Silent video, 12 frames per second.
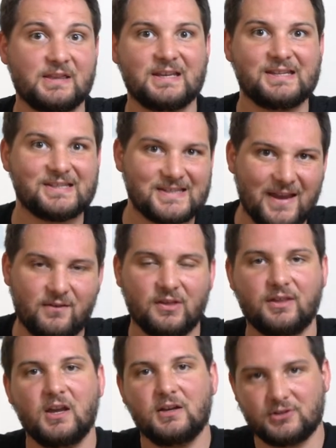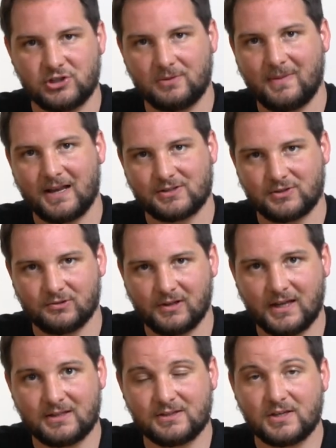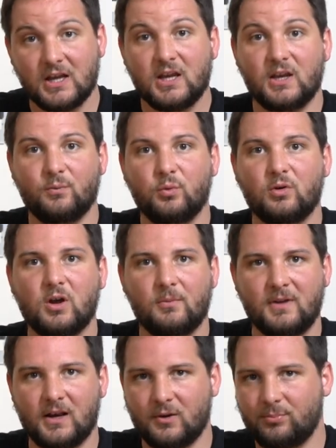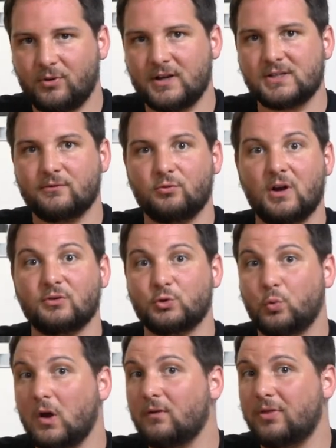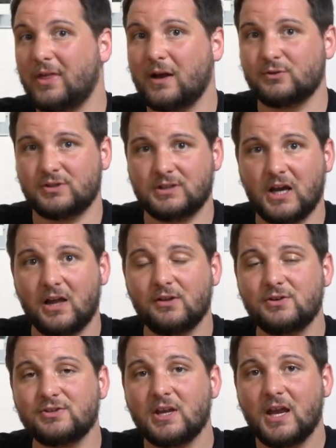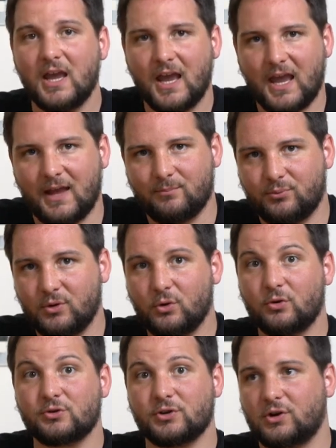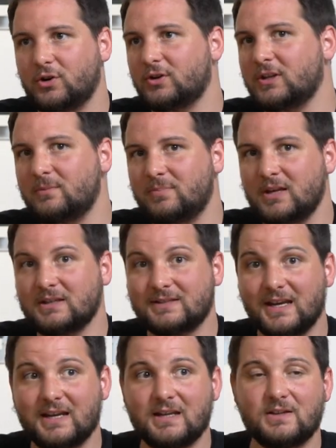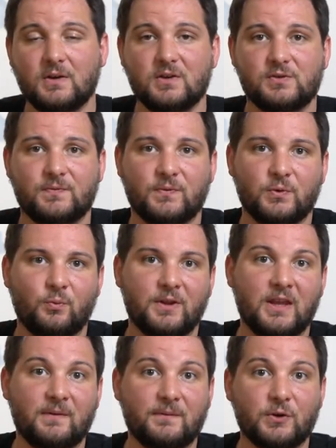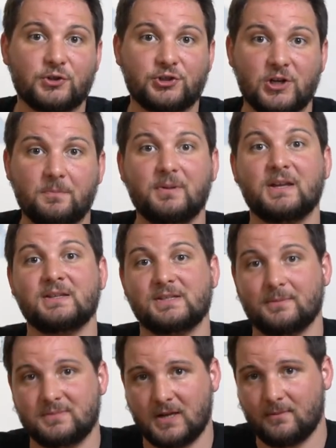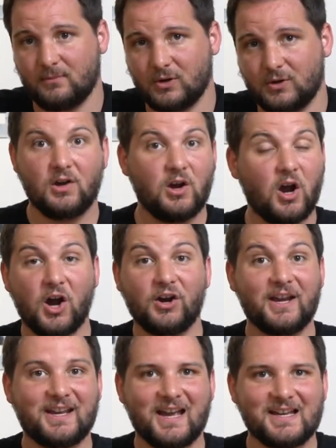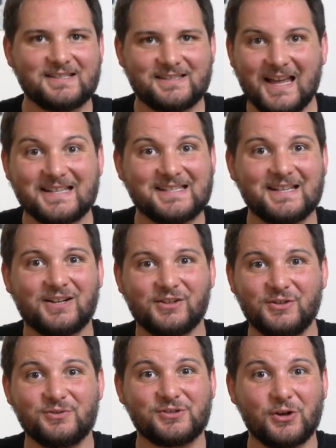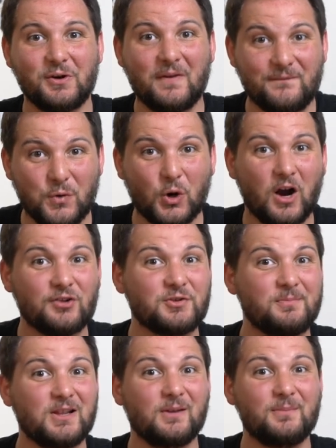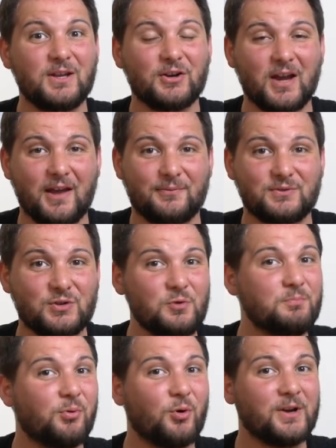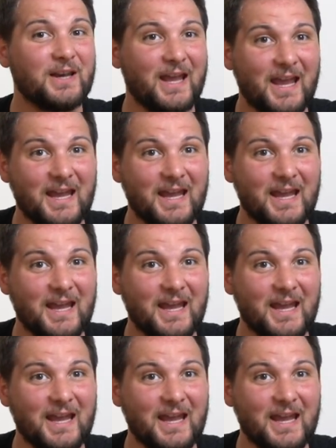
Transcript: the 7th GMaster lens. It will come in at a price of around $12,000, and pre-orders are currently being taken for when they first ship in September. Alright guys, that's it on the new Sony 400mm f2.8